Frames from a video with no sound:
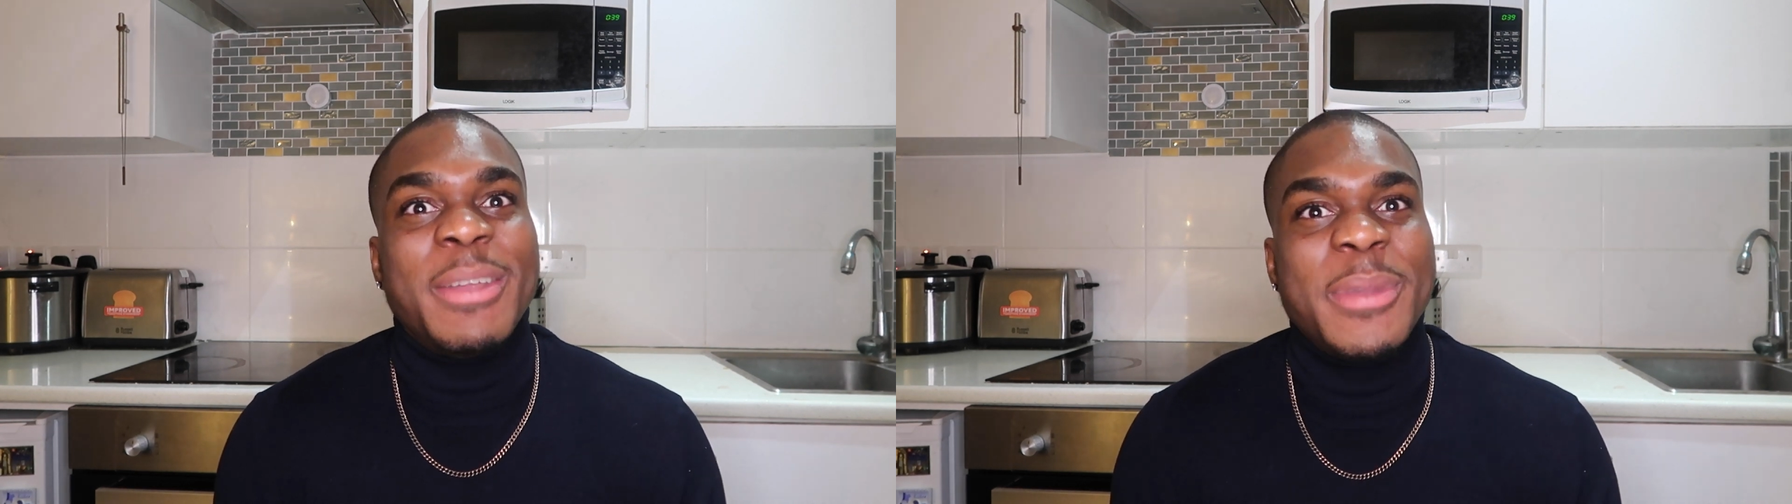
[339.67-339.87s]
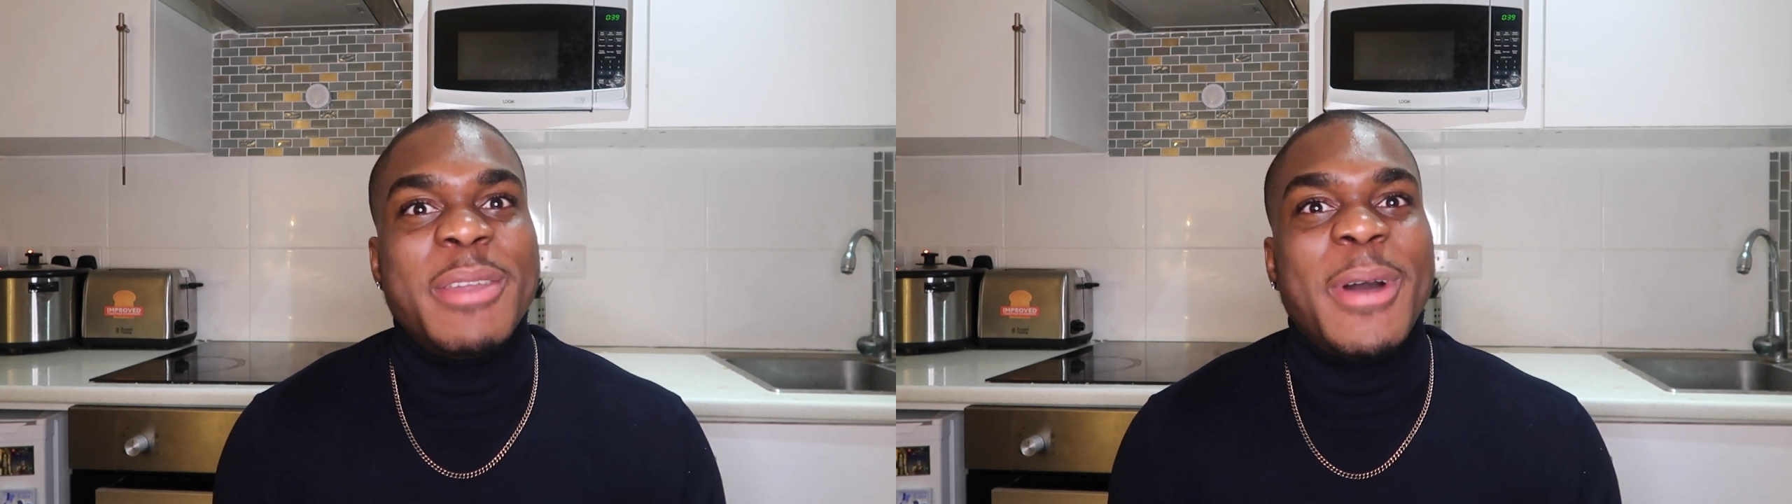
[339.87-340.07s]

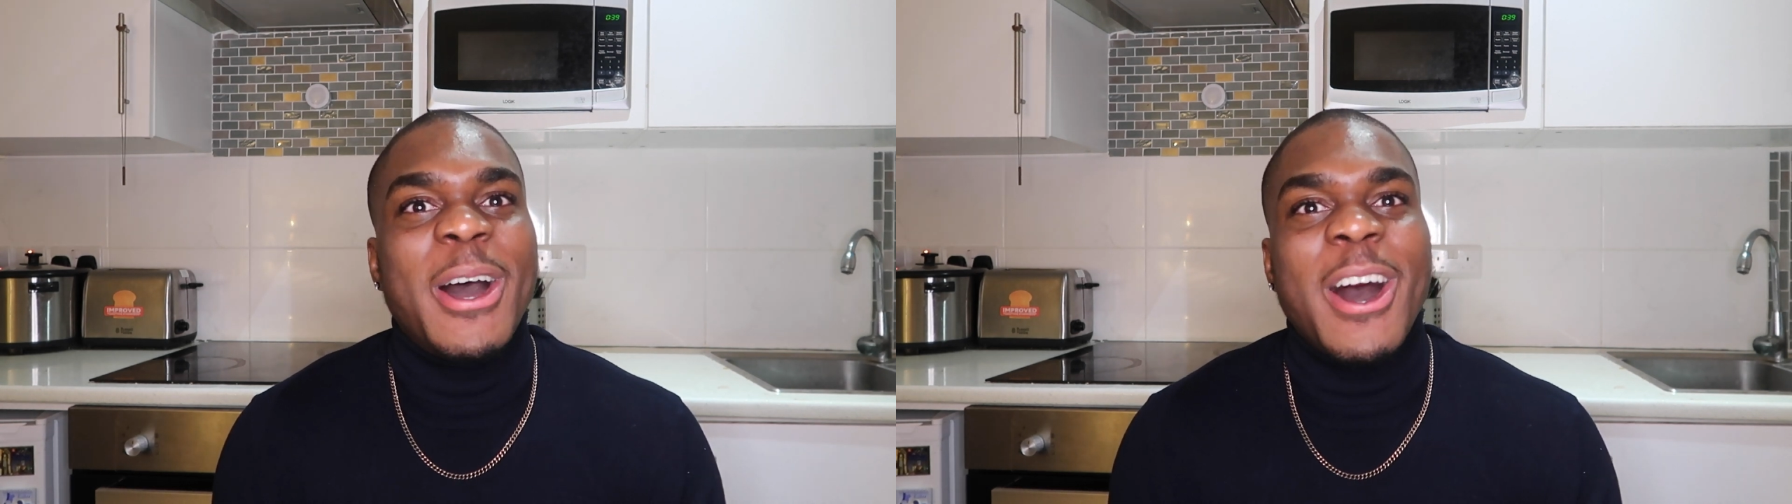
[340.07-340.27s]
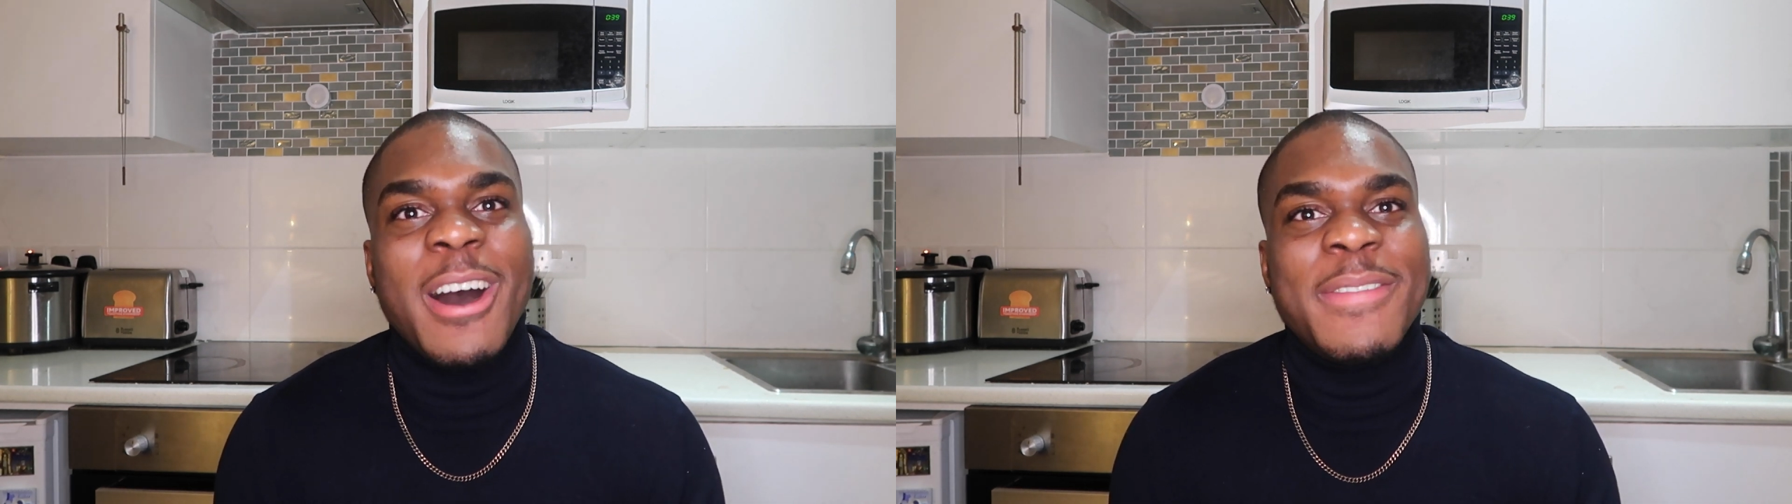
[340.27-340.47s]
the
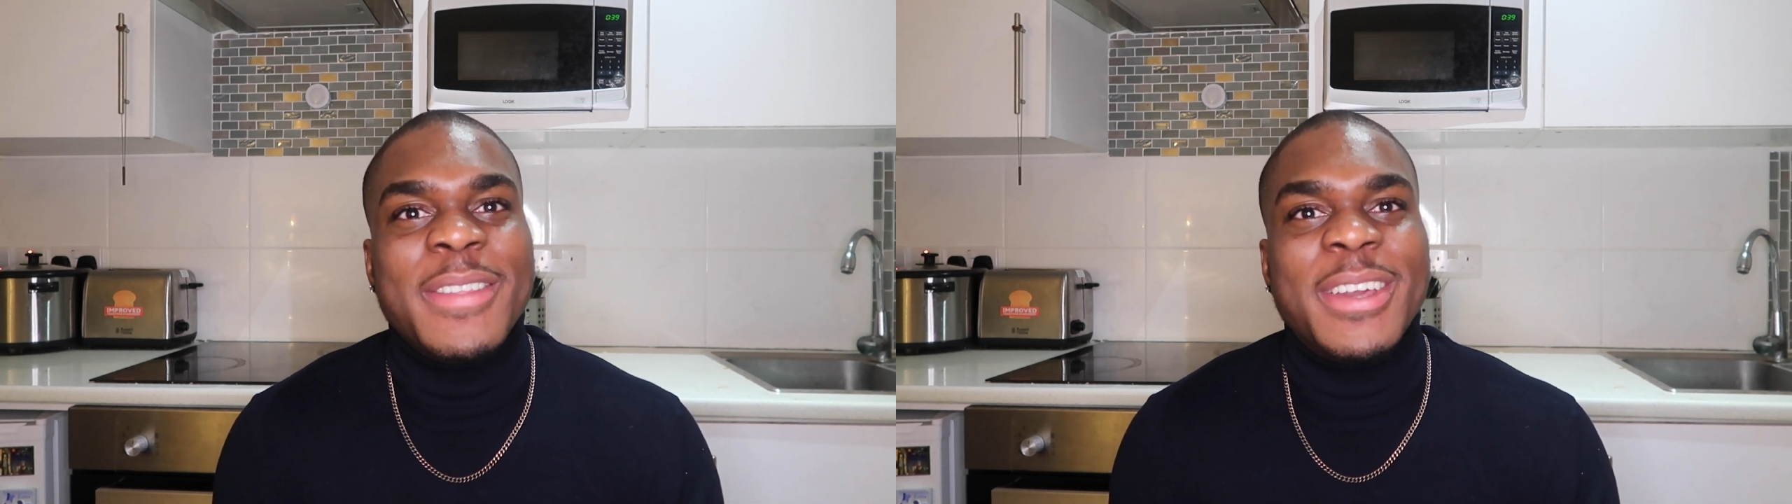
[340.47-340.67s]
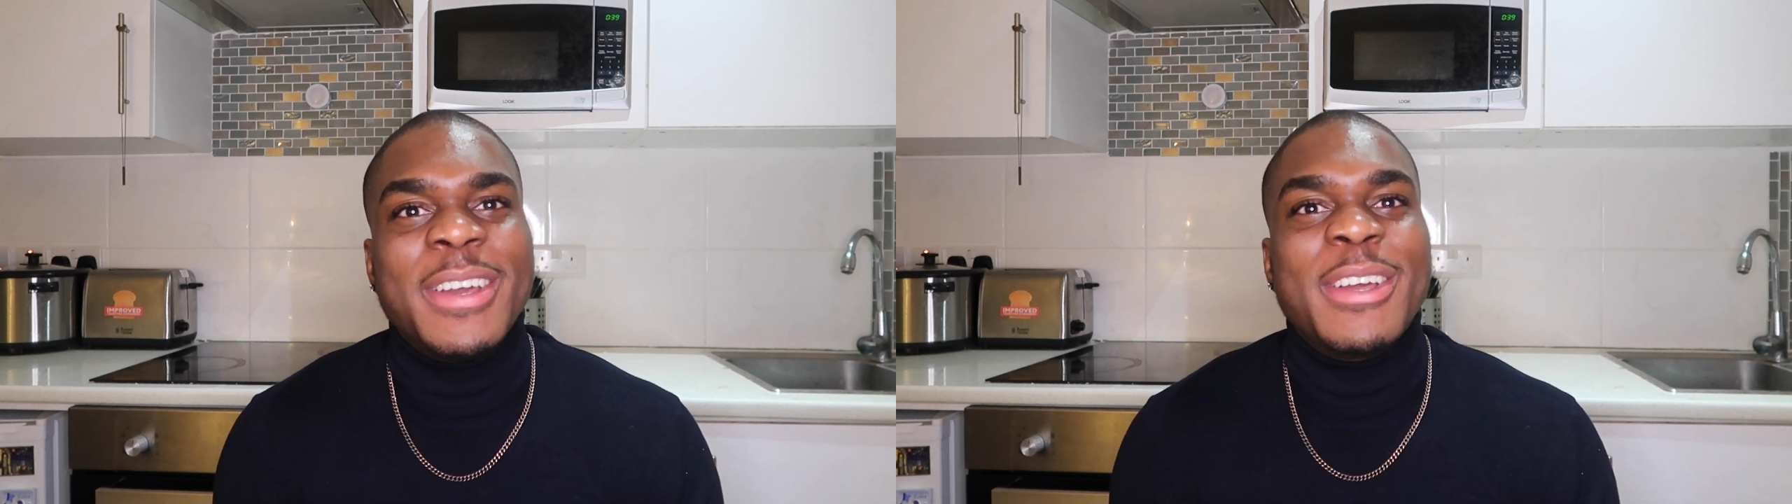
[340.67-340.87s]
BMAT
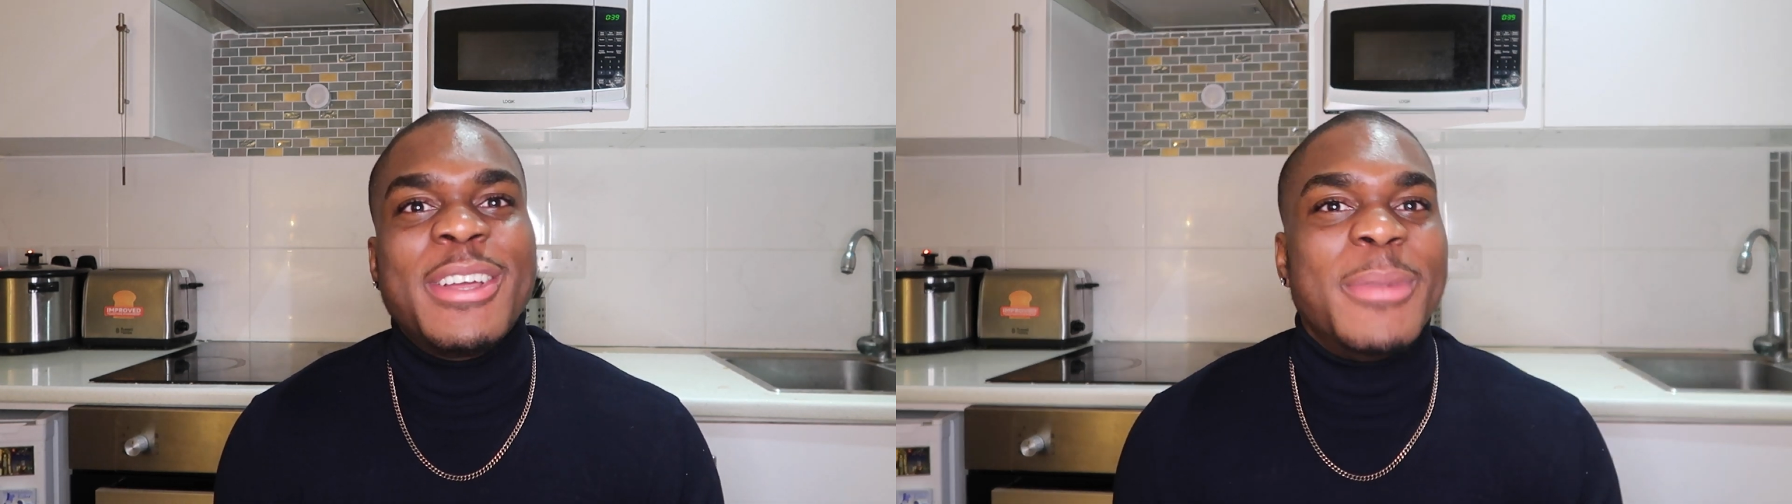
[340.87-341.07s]
after